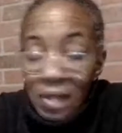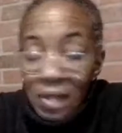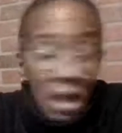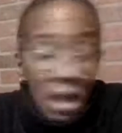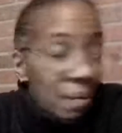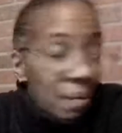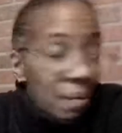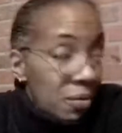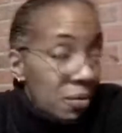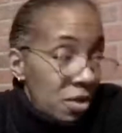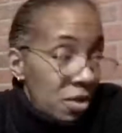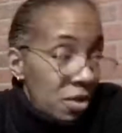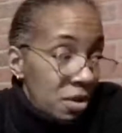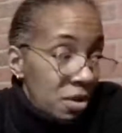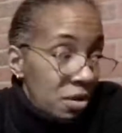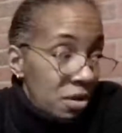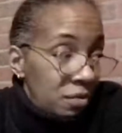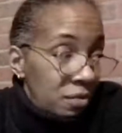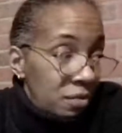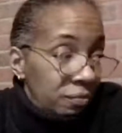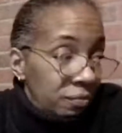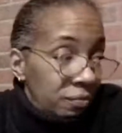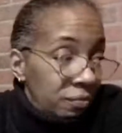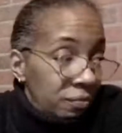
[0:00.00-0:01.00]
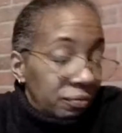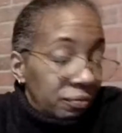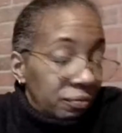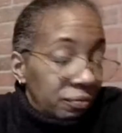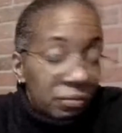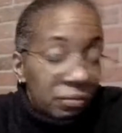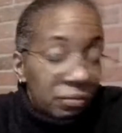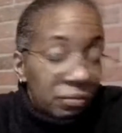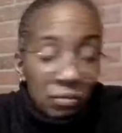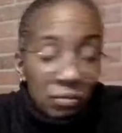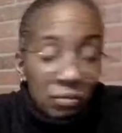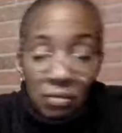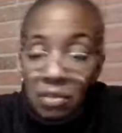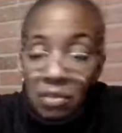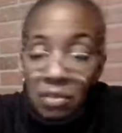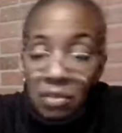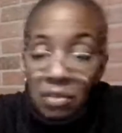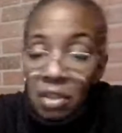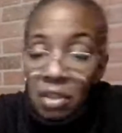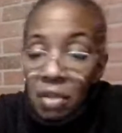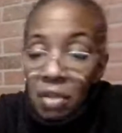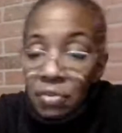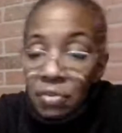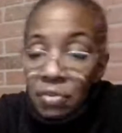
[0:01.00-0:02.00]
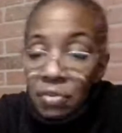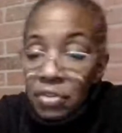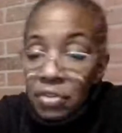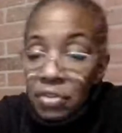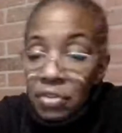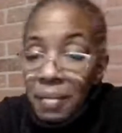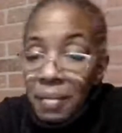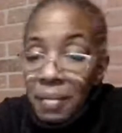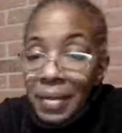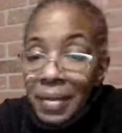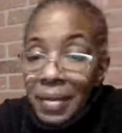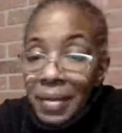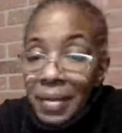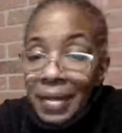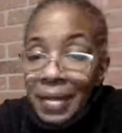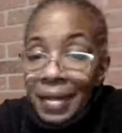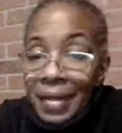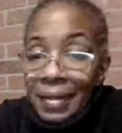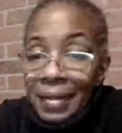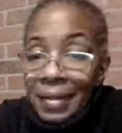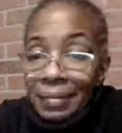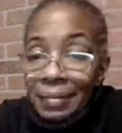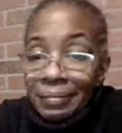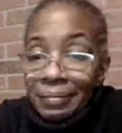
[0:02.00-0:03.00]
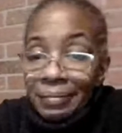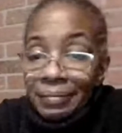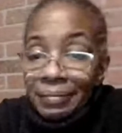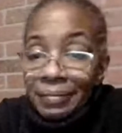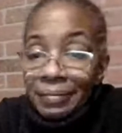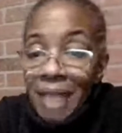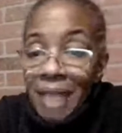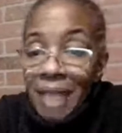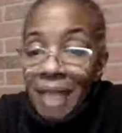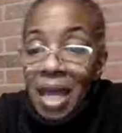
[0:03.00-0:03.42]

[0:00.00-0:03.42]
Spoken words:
gonna go start my day.